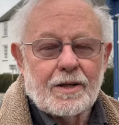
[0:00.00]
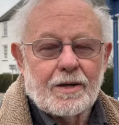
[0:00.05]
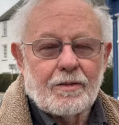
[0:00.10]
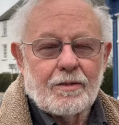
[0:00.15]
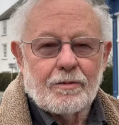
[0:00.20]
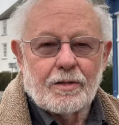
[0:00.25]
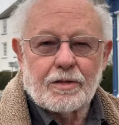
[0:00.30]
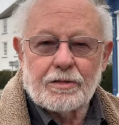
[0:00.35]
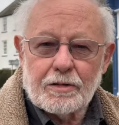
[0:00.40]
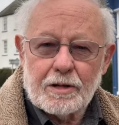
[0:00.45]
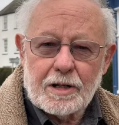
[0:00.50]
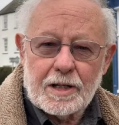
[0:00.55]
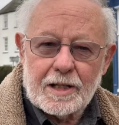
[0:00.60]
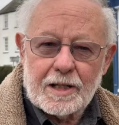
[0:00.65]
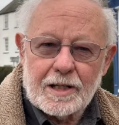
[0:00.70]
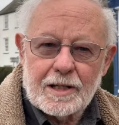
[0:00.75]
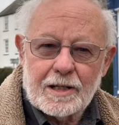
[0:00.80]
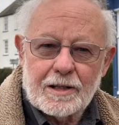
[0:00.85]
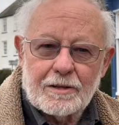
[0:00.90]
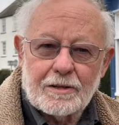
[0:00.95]
for three
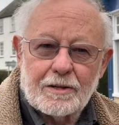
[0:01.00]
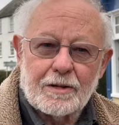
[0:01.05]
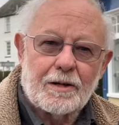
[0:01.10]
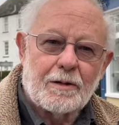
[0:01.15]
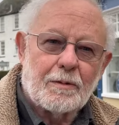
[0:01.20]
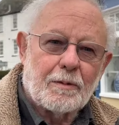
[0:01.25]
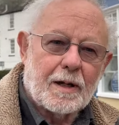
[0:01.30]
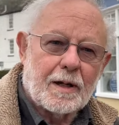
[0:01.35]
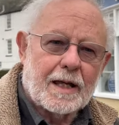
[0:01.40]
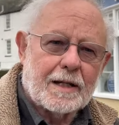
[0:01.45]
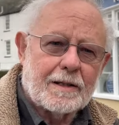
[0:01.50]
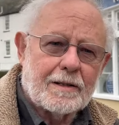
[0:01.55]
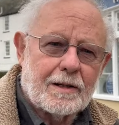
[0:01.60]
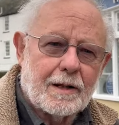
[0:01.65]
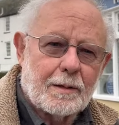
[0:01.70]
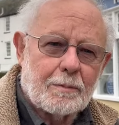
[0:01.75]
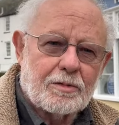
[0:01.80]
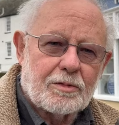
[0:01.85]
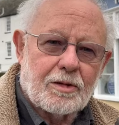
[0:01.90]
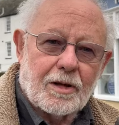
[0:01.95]
years, we ended
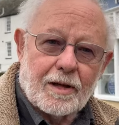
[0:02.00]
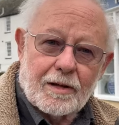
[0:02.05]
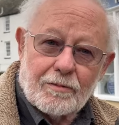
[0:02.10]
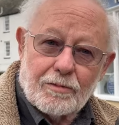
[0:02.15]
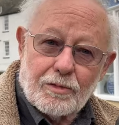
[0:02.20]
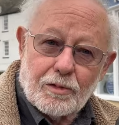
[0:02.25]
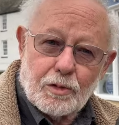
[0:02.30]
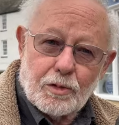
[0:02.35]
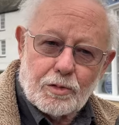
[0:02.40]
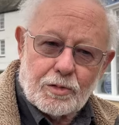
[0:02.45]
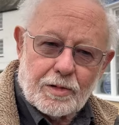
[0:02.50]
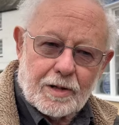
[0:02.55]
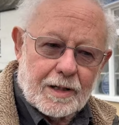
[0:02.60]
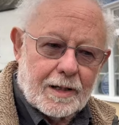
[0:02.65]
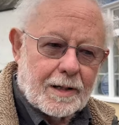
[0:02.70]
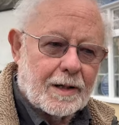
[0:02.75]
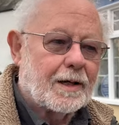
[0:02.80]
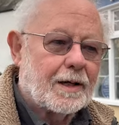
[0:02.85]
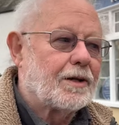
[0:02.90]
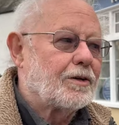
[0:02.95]
up staying forty.
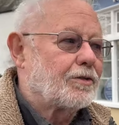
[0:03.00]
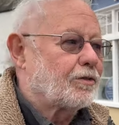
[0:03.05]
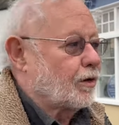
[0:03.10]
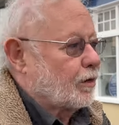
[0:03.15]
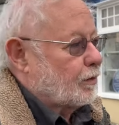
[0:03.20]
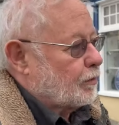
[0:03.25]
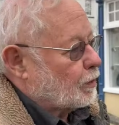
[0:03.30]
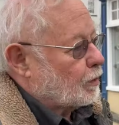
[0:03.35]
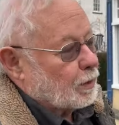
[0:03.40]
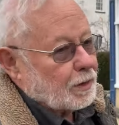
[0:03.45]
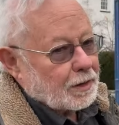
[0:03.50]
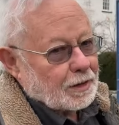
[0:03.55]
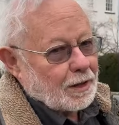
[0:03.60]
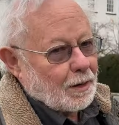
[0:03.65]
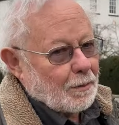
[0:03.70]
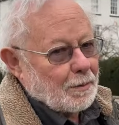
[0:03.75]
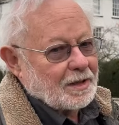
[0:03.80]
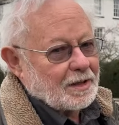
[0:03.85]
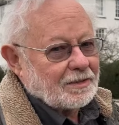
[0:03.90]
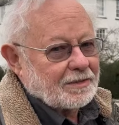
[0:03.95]
So if you want to
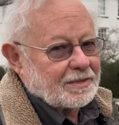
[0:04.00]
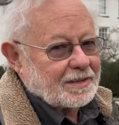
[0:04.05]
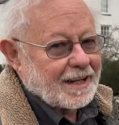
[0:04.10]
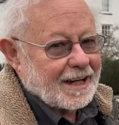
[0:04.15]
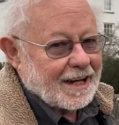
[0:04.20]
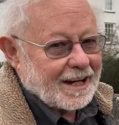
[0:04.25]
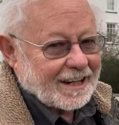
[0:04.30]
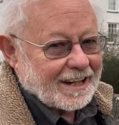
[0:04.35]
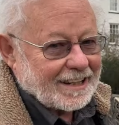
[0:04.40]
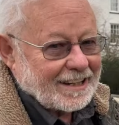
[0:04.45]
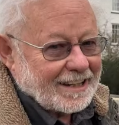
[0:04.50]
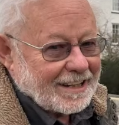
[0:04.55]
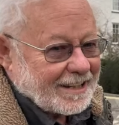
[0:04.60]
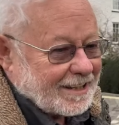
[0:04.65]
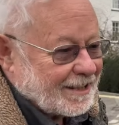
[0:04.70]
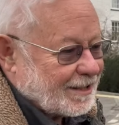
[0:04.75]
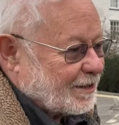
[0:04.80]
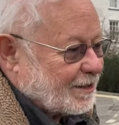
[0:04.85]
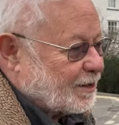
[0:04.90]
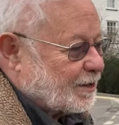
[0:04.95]
come inside,
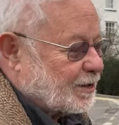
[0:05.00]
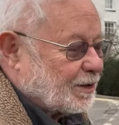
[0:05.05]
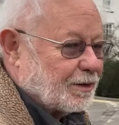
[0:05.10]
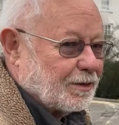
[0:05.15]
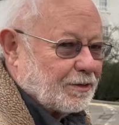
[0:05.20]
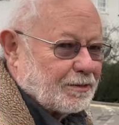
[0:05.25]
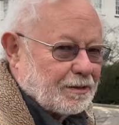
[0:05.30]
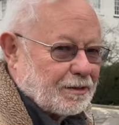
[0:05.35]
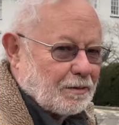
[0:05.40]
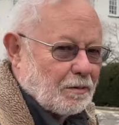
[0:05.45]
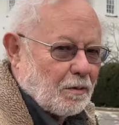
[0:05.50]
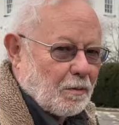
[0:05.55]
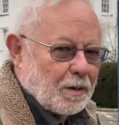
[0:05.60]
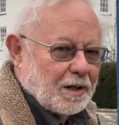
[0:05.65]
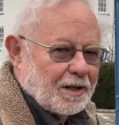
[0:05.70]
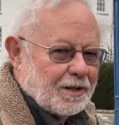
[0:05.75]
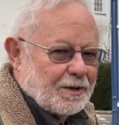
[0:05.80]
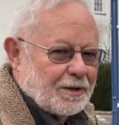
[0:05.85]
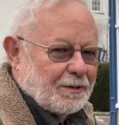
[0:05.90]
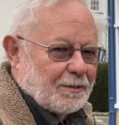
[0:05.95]
you'll see what
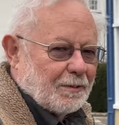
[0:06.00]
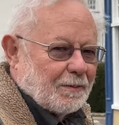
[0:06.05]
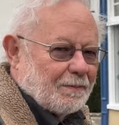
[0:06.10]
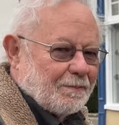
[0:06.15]
we do.